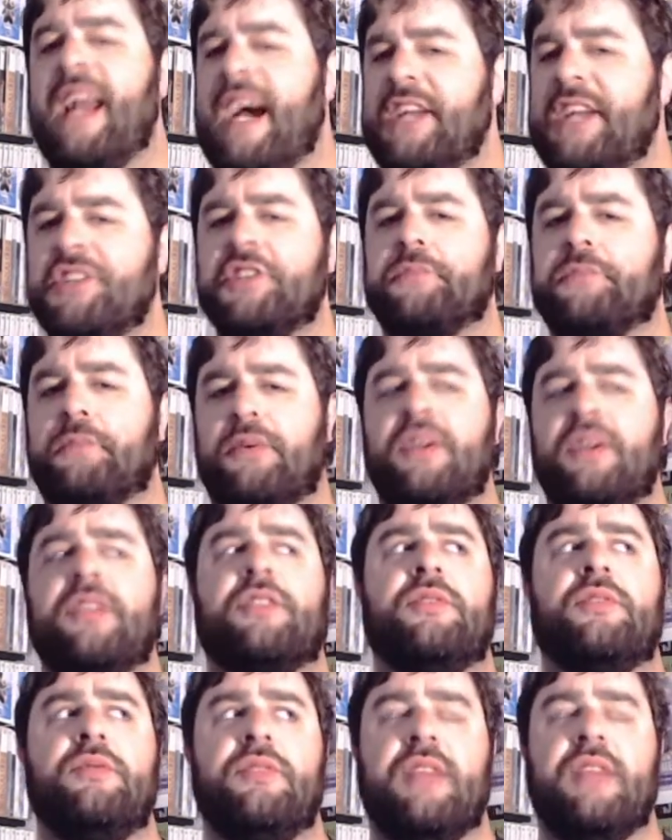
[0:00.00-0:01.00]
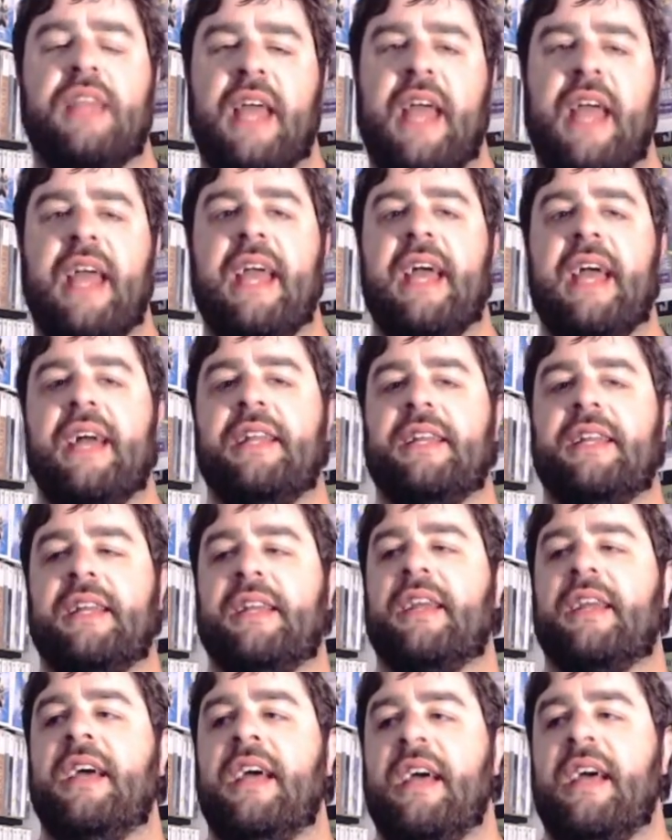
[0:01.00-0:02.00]
I just played through the A
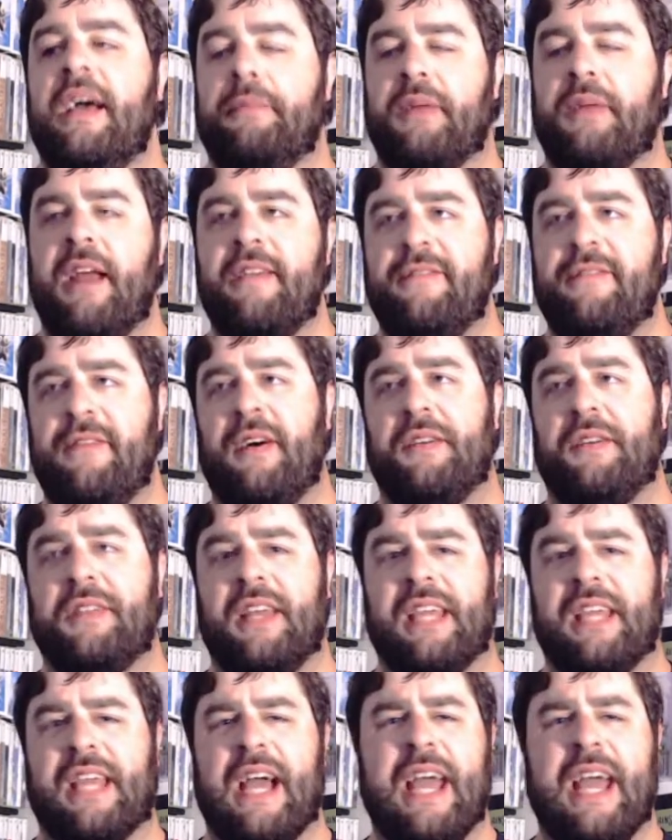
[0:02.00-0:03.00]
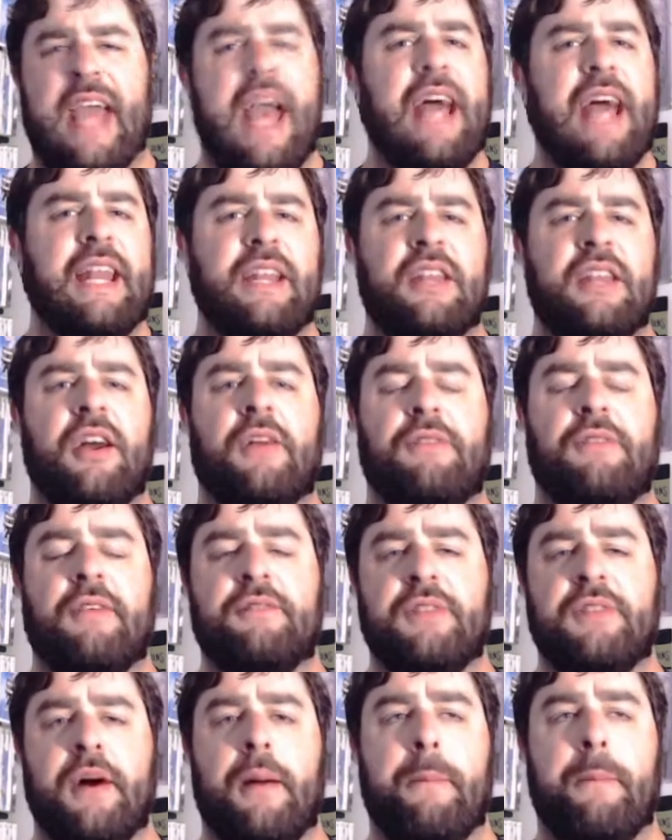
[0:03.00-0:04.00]
ending, but I felt like I had enough
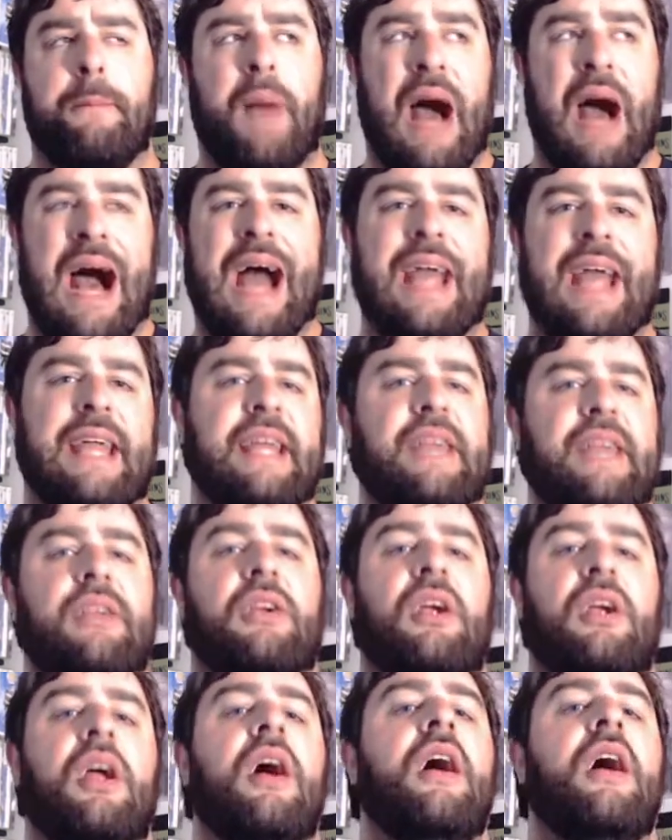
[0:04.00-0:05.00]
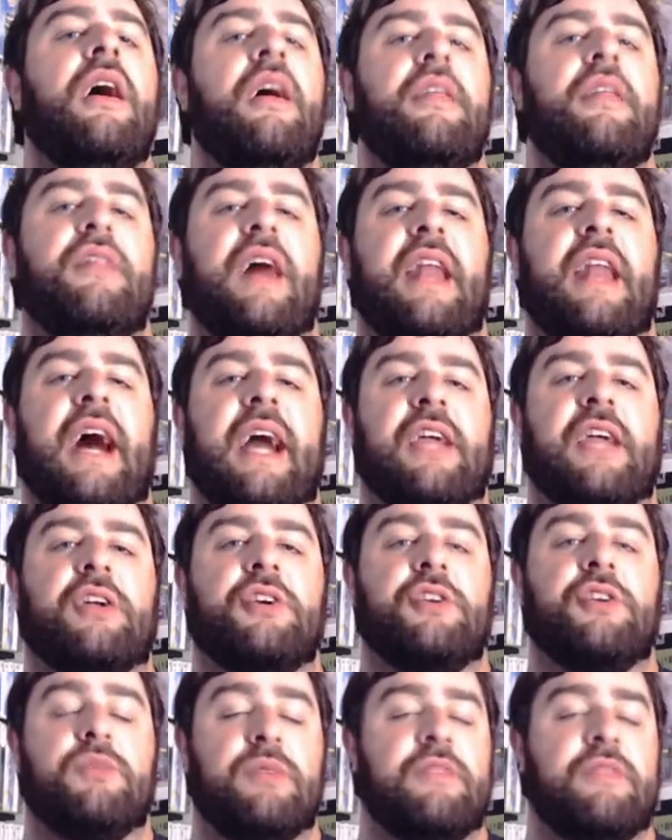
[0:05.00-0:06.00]
of the pie here that I
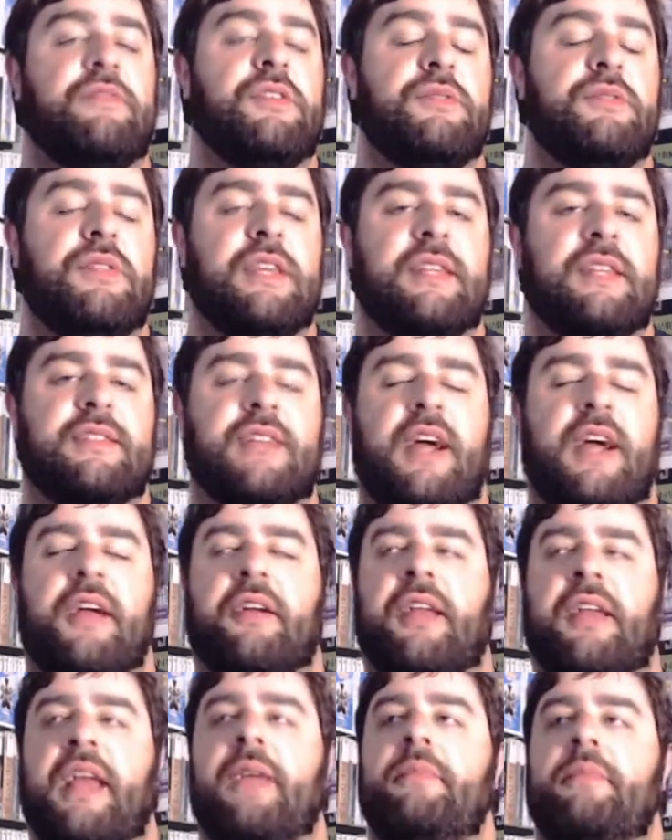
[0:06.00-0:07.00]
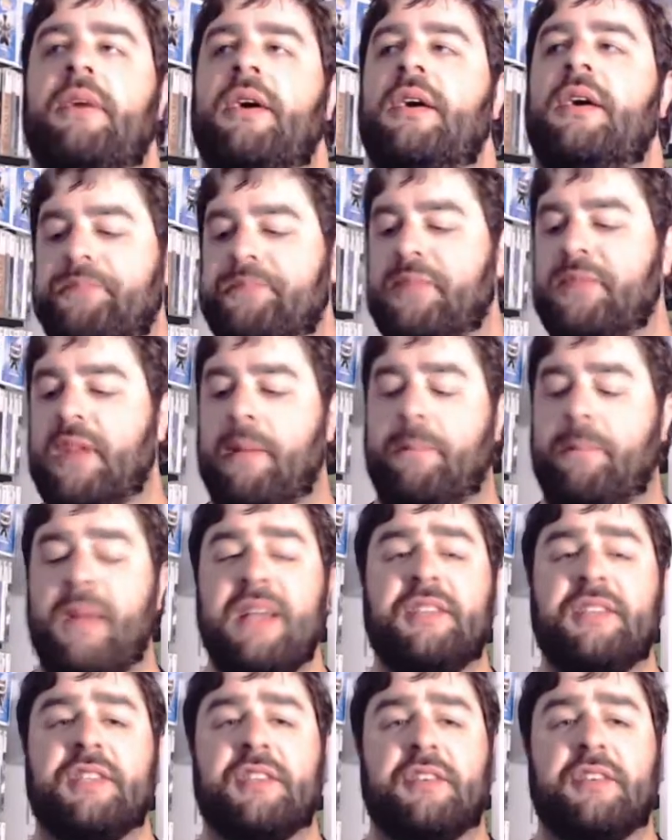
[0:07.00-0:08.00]
could review the entire game.
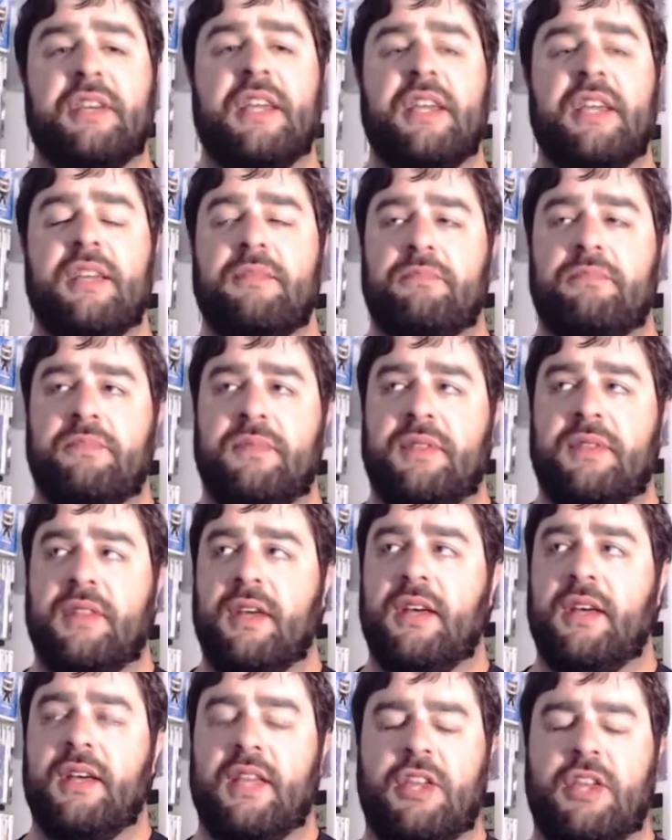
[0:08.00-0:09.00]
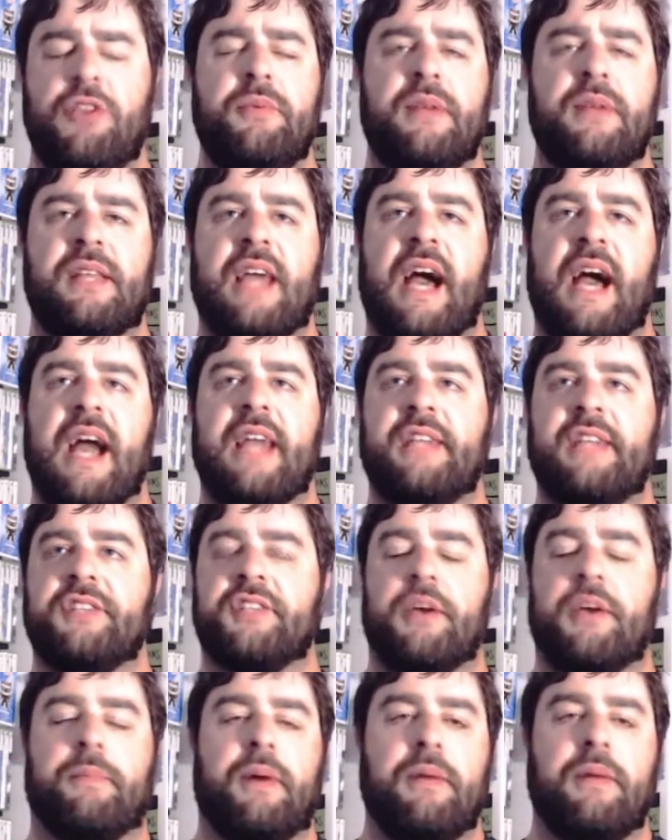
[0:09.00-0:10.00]
Basically, the humankind is
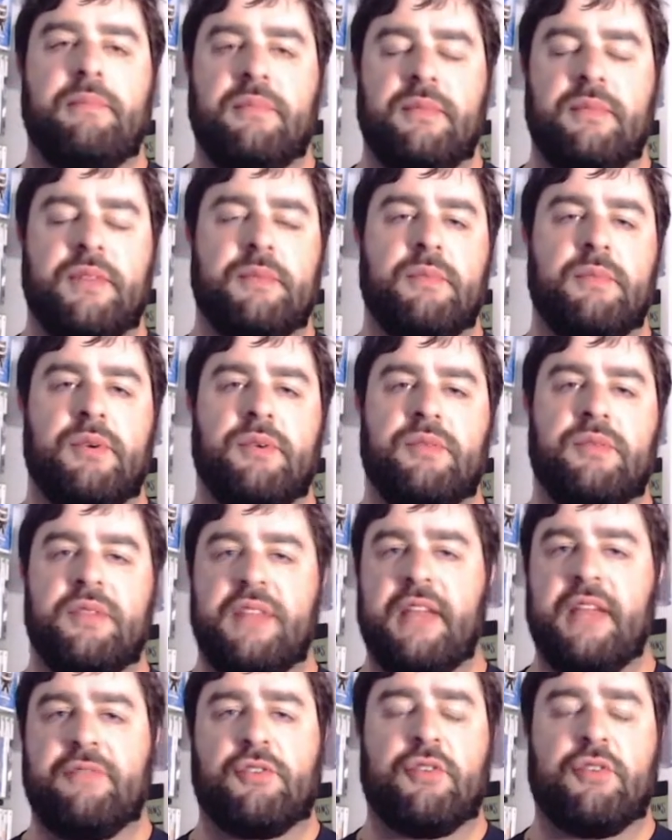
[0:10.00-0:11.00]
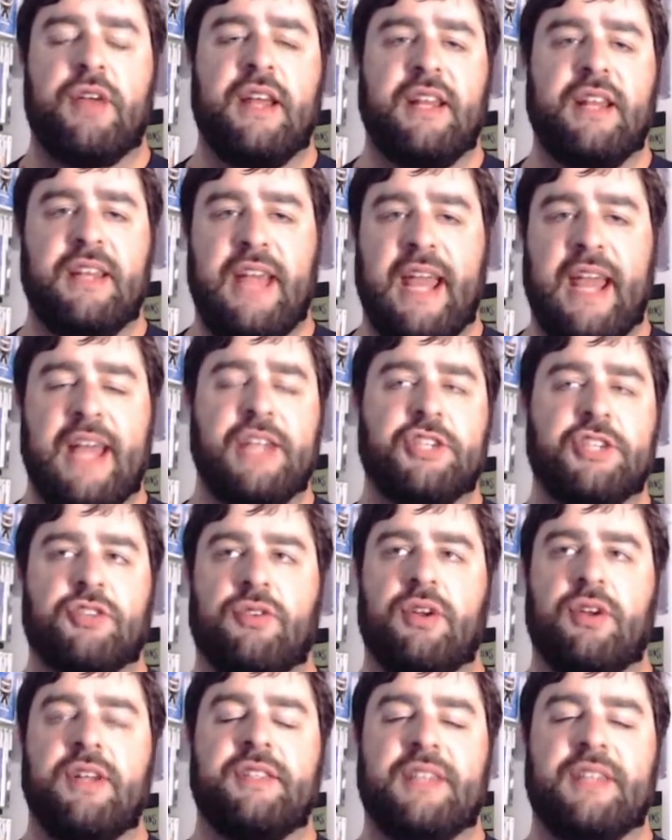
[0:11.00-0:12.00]
up on the moon. They've created
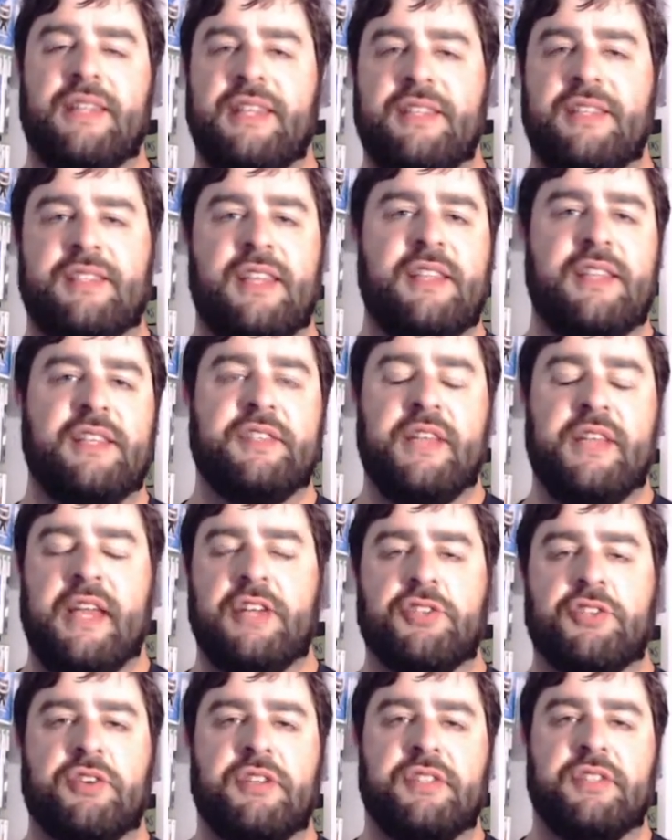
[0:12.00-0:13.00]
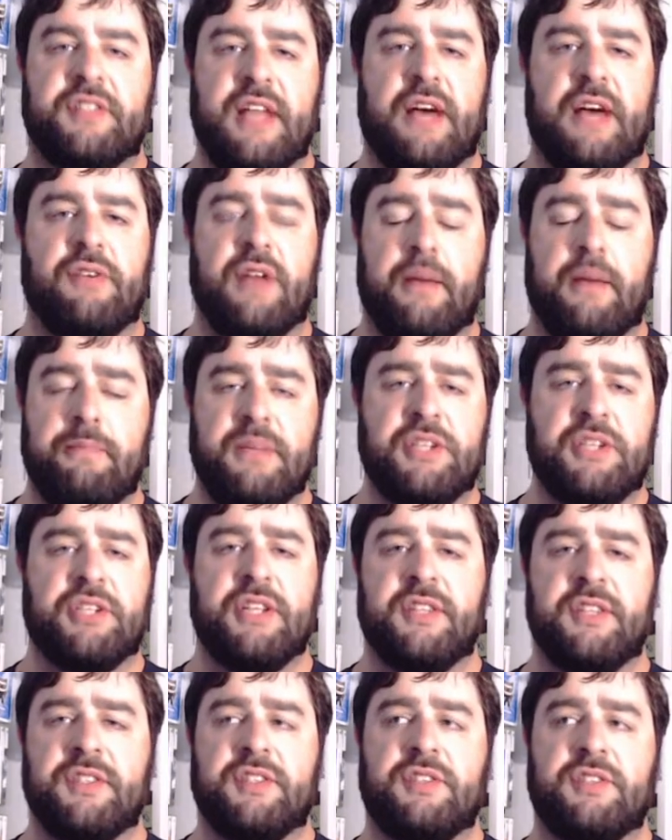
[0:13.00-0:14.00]
androids, and they send these androids down on
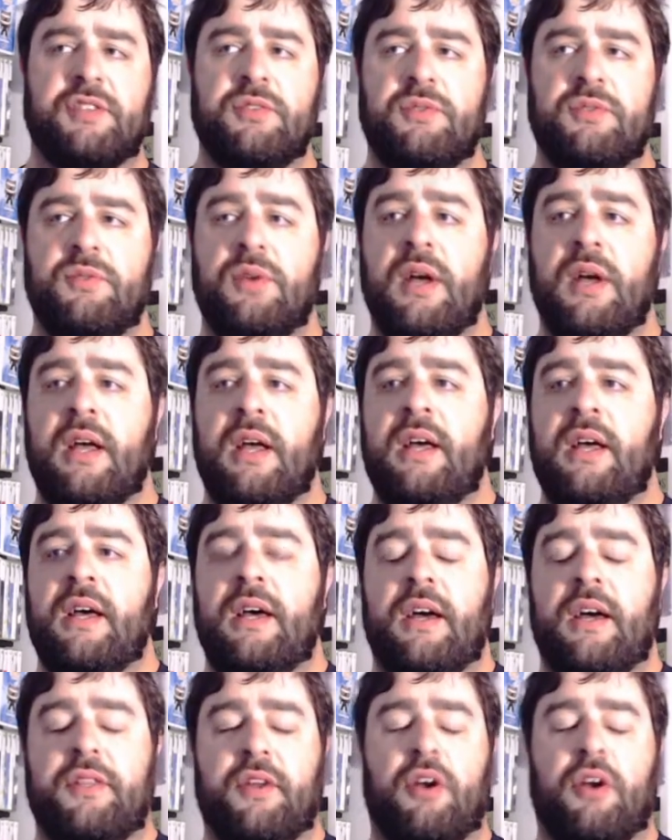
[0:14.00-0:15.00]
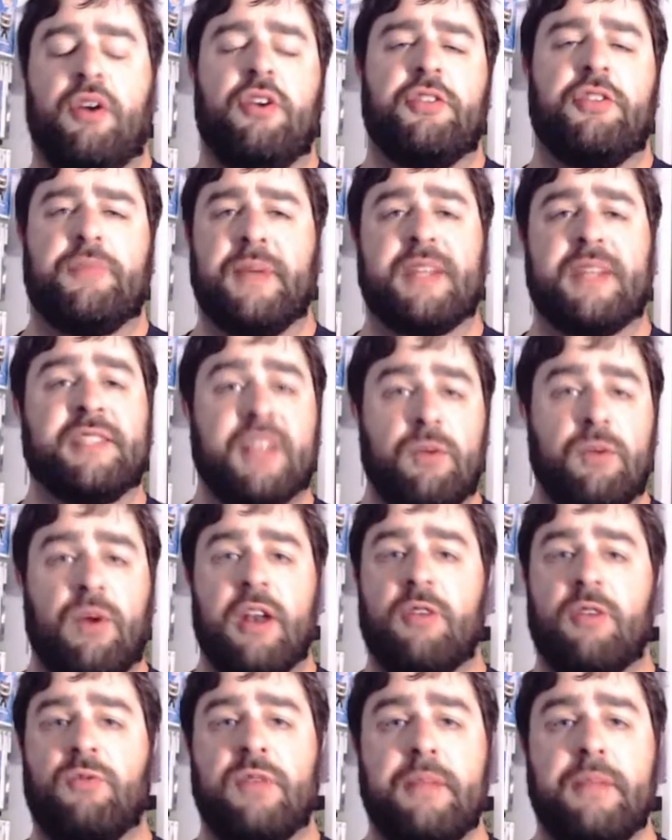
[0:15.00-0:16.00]
missions to the Earth because they want
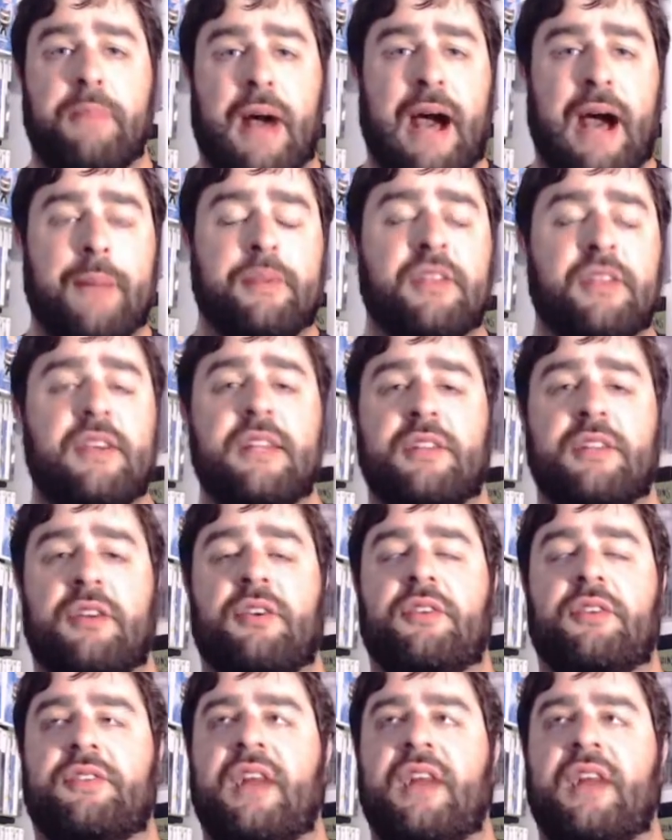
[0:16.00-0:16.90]
to repopulate the Earth.